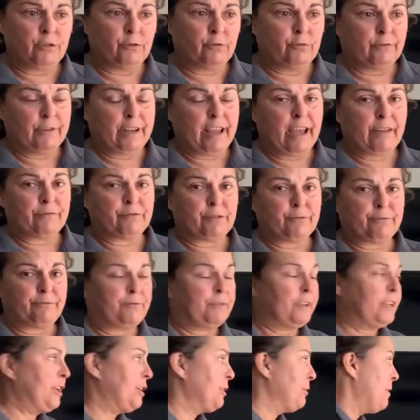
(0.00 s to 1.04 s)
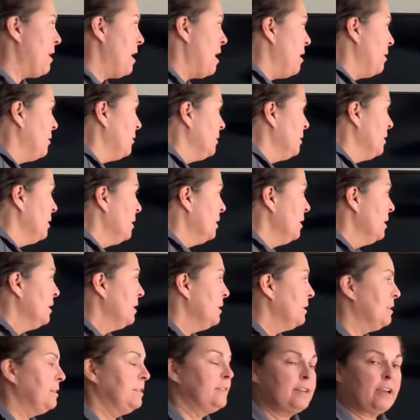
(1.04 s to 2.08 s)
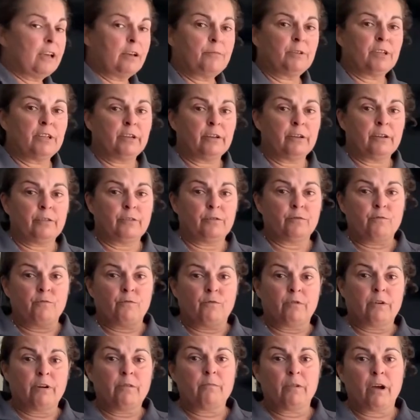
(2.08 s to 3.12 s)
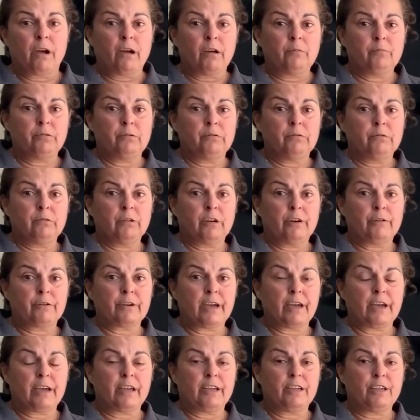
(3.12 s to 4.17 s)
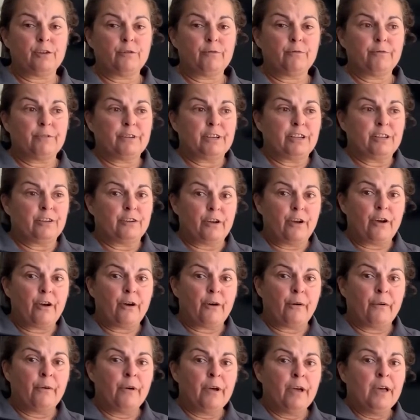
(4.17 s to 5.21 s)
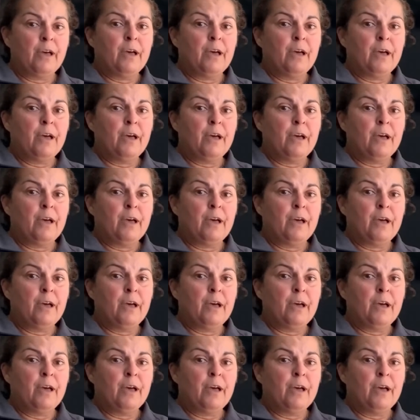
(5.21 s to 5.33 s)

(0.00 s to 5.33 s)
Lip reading: You don't have to figure out the W, the warm-up, okay? You already know.